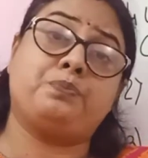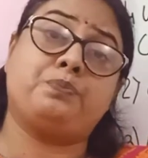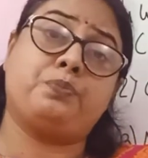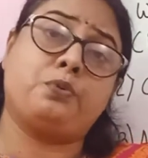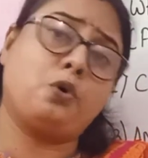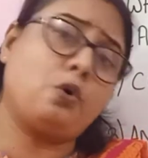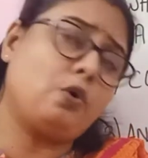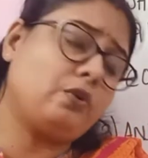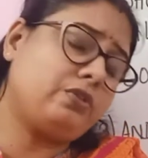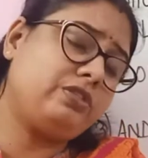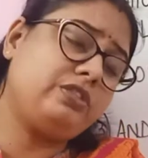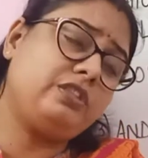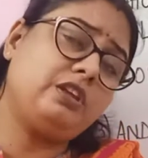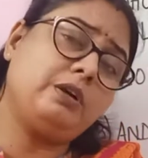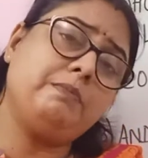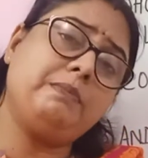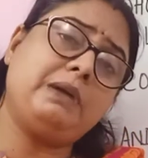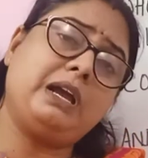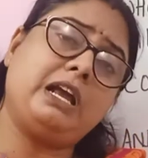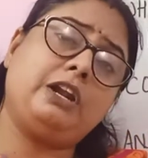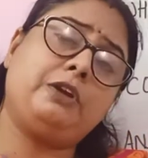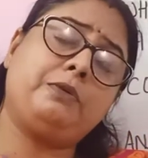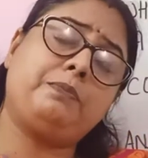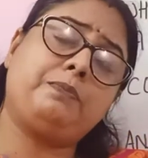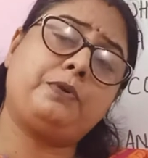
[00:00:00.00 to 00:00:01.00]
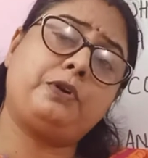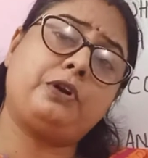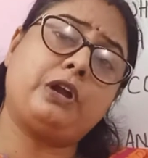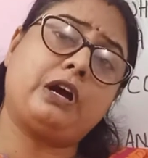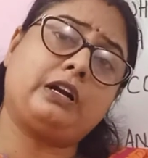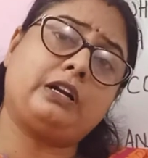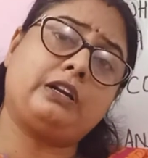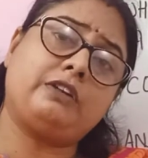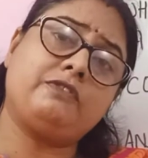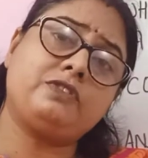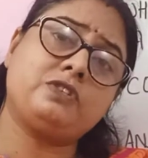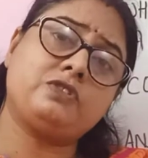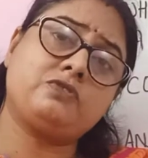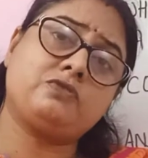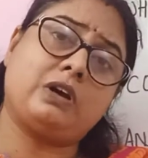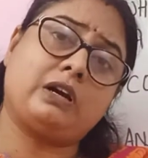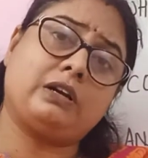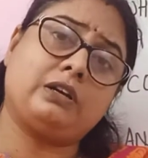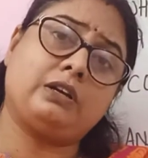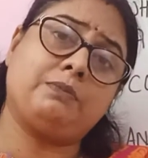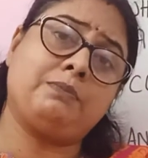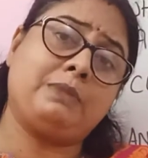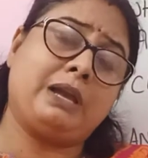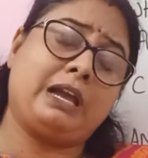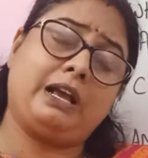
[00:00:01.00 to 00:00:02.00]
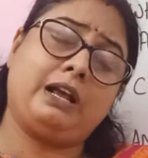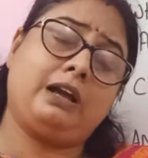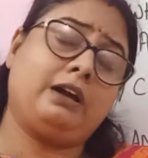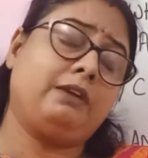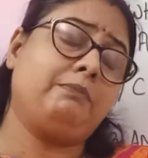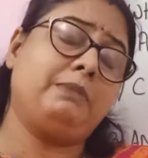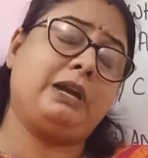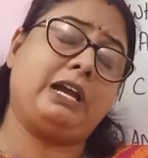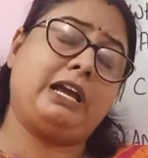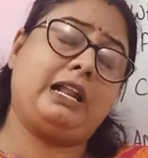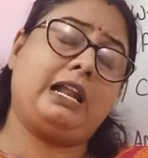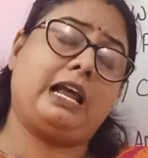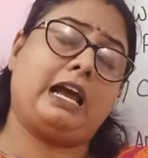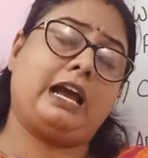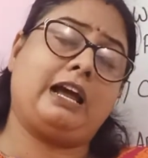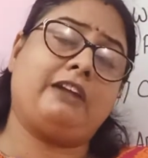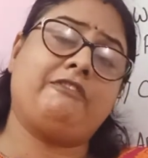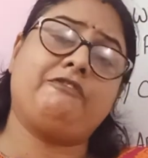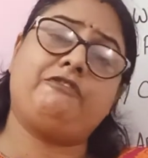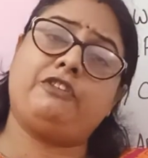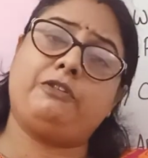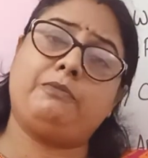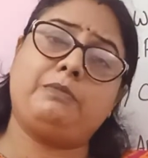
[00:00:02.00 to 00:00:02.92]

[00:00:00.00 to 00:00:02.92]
both the male and